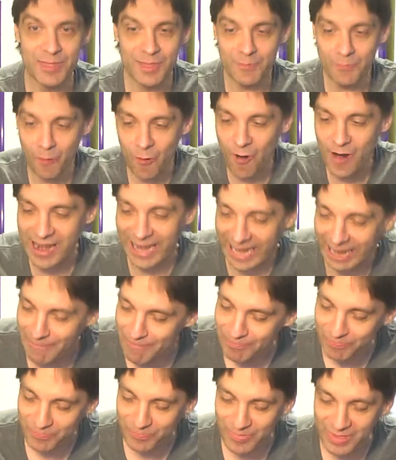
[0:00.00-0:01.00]
in the morning
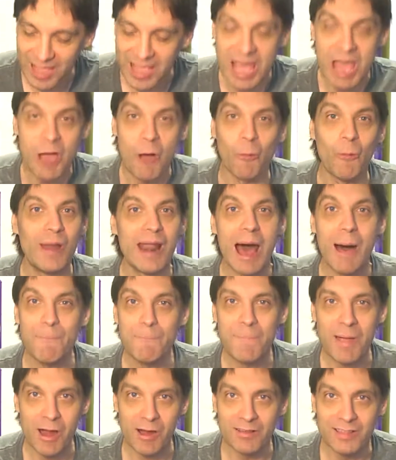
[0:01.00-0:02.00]
when
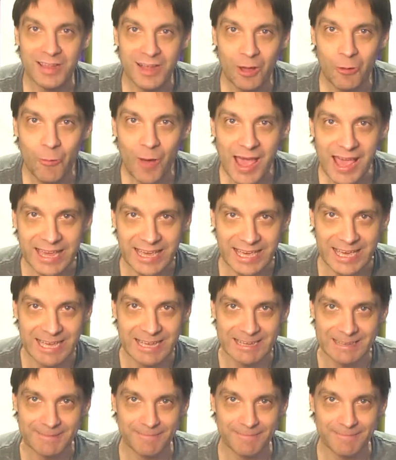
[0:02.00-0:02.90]
I'm barely awake.